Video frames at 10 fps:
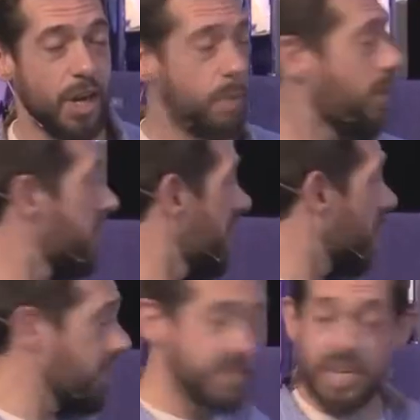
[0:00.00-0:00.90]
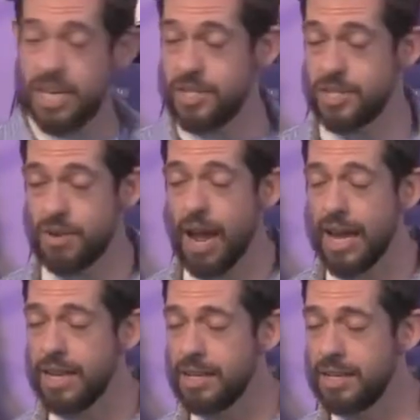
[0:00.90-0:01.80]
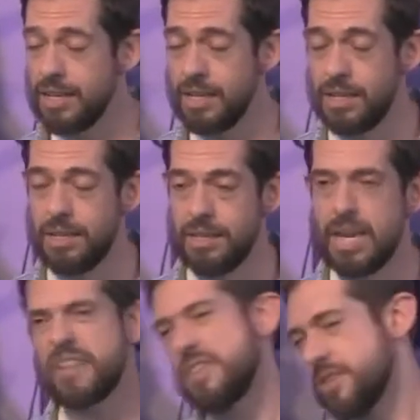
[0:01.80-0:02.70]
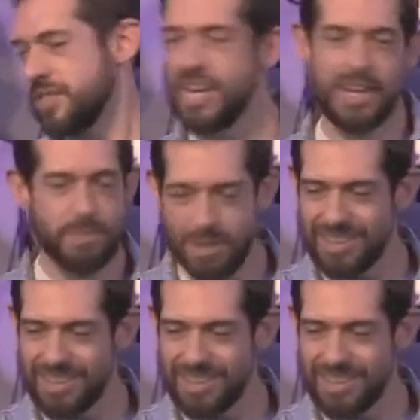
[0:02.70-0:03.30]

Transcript: you willing to get on stage and try? Not this stage.